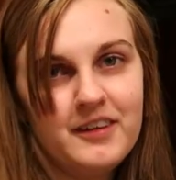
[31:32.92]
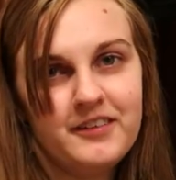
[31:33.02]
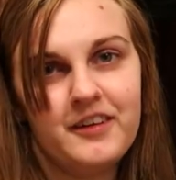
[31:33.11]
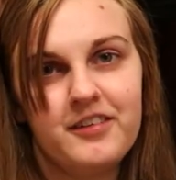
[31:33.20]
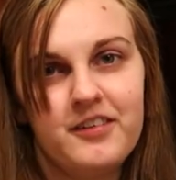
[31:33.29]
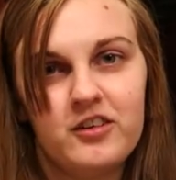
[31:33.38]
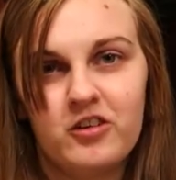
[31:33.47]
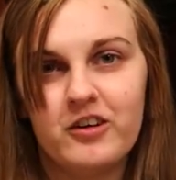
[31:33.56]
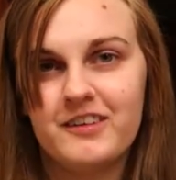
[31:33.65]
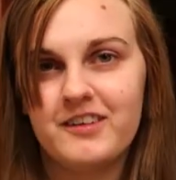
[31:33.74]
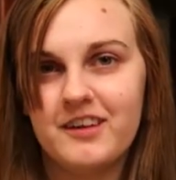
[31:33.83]
Yes, and you
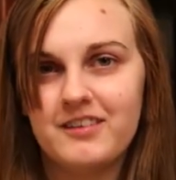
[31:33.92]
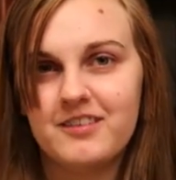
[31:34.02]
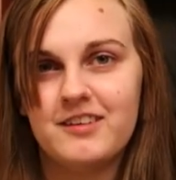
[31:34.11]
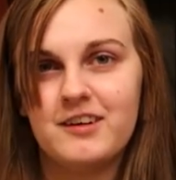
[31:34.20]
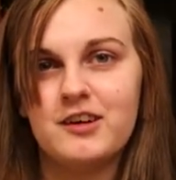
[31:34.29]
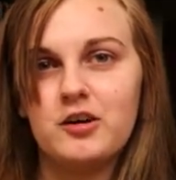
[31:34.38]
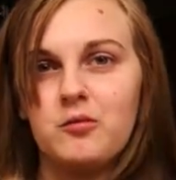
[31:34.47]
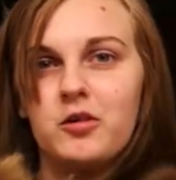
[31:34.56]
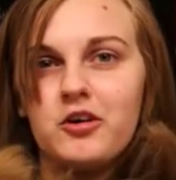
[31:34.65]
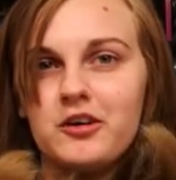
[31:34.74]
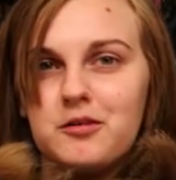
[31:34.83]
guys can't see, I'm
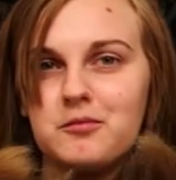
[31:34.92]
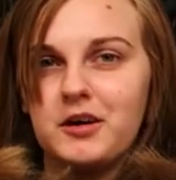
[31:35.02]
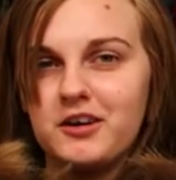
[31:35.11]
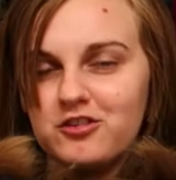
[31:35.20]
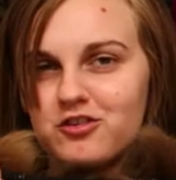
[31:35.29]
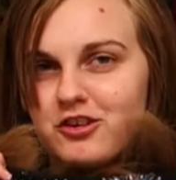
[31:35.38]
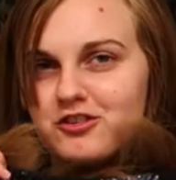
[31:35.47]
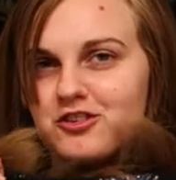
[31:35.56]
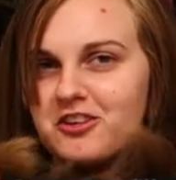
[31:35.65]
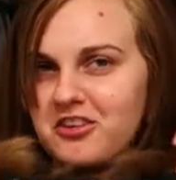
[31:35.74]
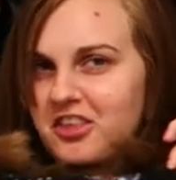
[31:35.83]
wearing my
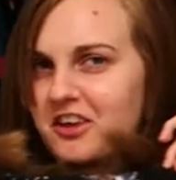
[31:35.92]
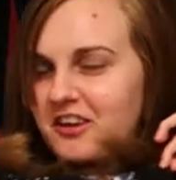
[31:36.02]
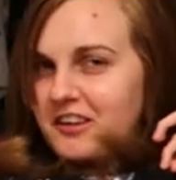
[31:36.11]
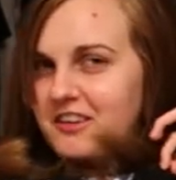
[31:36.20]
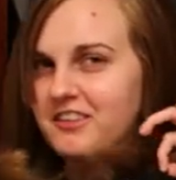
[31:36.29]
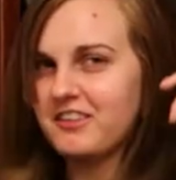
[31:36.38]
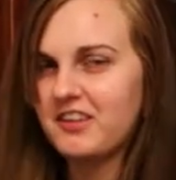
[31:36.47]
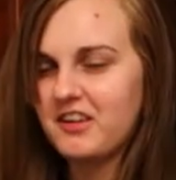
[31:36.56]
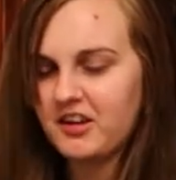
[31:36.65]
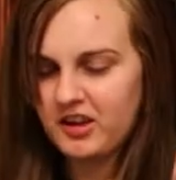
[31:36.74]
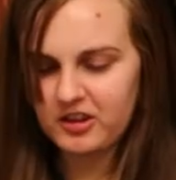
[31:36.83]
Stranger Things
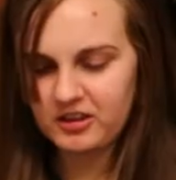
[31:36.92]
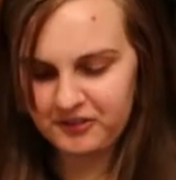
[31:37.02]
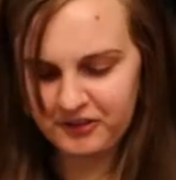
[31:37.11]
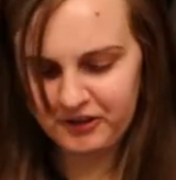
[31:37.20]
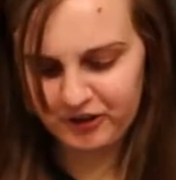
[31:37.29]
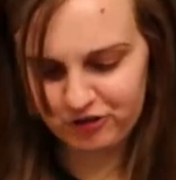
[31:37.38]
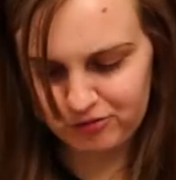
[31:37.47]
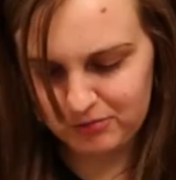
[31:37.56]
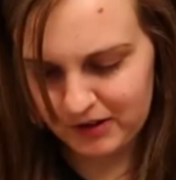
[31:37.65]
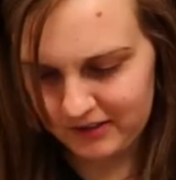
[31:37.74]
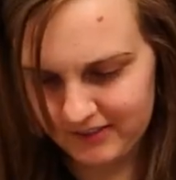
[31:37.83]
large
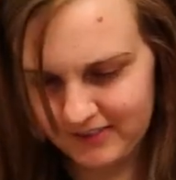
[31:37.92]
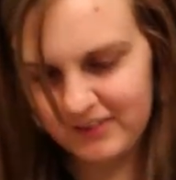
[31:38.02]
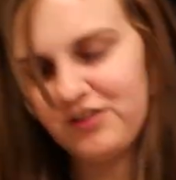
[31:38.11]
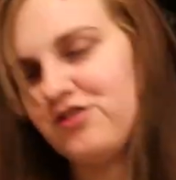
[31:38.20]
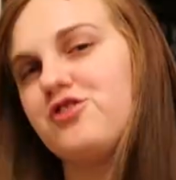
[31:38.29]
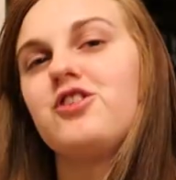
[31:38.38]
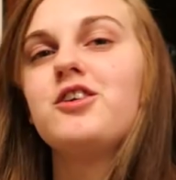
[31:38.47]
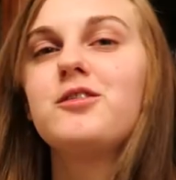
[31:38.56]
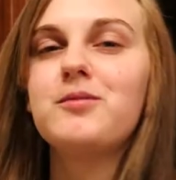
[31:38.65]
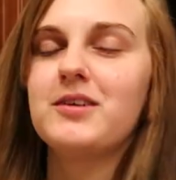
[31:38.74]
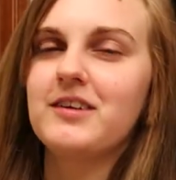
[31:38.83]
man's
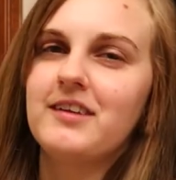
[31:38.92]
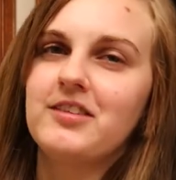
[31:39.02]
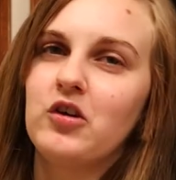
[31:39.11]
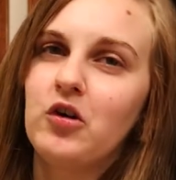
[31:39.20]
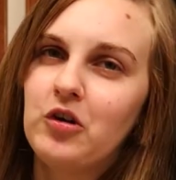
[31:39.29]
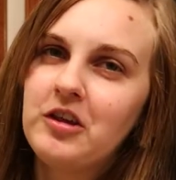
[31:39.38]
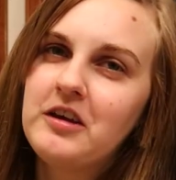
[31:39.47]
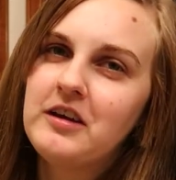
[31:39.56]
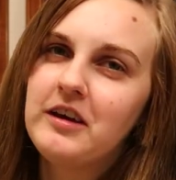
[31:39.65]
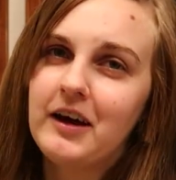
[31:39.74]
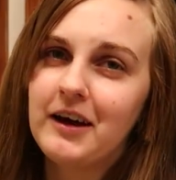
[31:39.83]
t-shirt because that's all
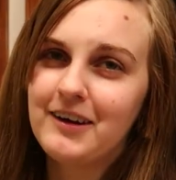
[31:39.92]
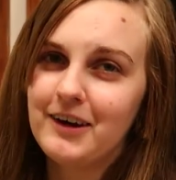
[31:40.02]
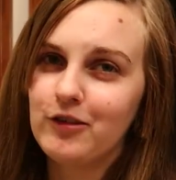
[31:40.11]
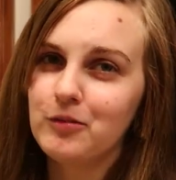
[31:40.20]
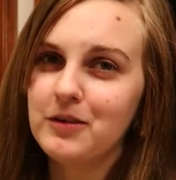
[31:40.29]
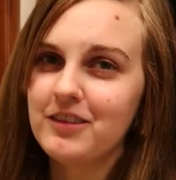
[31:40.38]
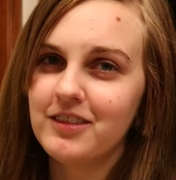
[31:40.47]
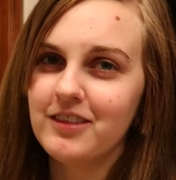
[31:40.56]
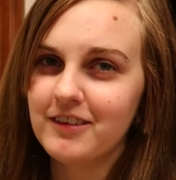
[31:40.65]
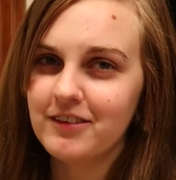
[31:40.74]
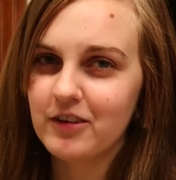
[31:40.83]
I had. I'll put
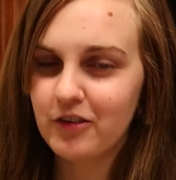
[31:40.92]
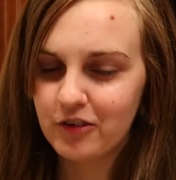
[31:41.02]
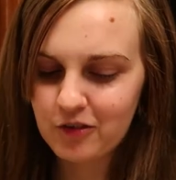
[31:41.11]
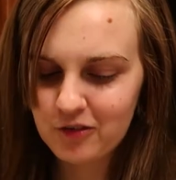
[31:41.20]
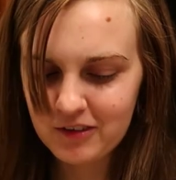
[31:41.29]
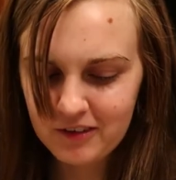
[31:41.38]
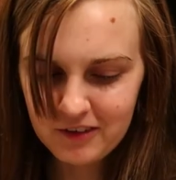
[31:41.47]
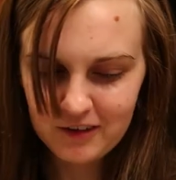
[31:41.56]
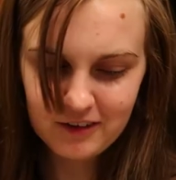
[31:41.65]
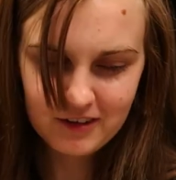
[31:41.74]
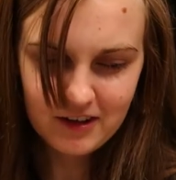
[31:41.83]
this also in the
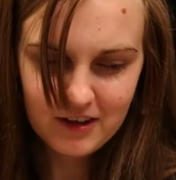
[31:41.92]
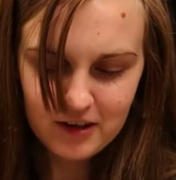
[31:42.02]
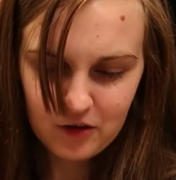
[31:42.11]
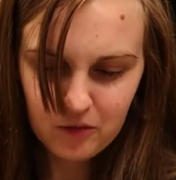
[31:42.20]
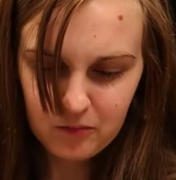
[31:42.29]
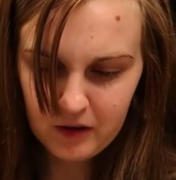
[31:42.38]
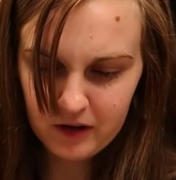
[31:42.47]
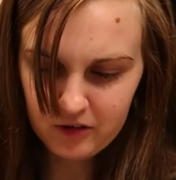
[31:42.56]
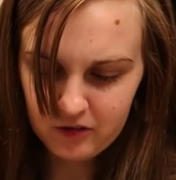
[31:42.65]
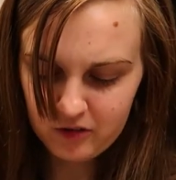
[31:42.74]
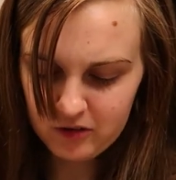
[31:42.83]
link
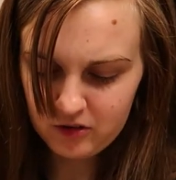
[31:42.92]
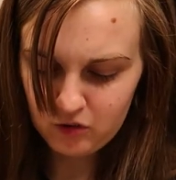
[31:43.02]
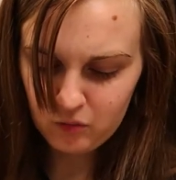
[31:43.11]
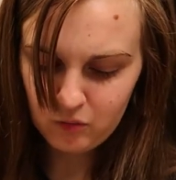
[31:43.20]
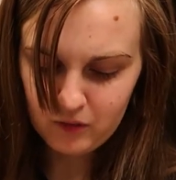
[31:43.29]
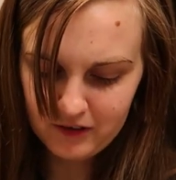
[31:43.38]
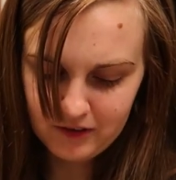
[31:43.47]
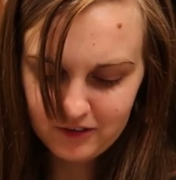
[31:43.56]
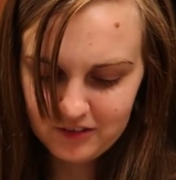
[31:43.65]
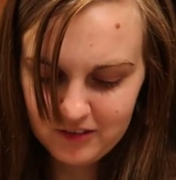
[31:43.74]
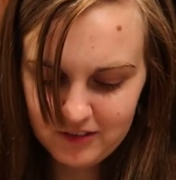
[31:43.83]
bio as
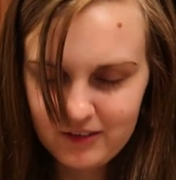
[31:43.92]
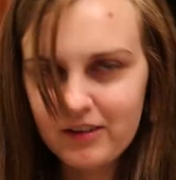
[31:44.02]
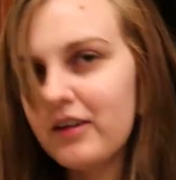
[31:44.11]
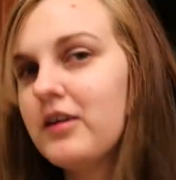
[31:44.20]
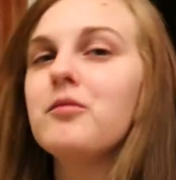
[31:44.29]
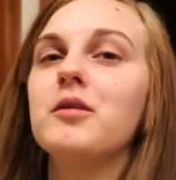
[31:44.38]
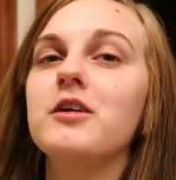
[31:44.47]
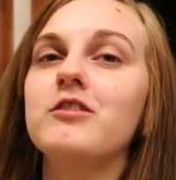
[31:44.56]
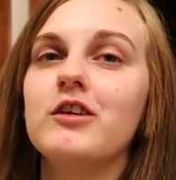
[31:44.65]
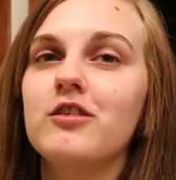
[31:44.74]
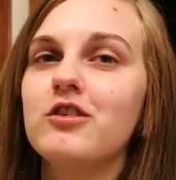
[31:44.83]
well. This is like my
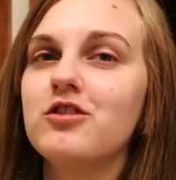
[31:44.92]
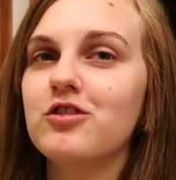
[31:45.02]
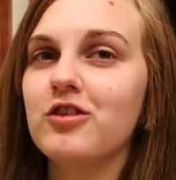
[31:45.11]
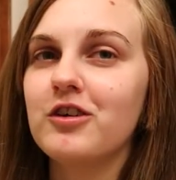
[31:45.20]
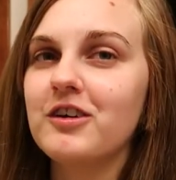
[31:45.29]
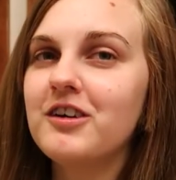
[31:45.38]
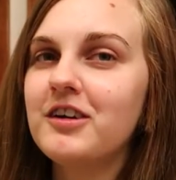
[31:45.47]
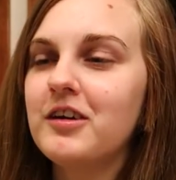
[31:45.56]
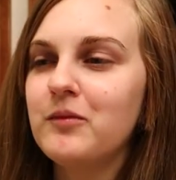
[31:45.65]
favorite shirt.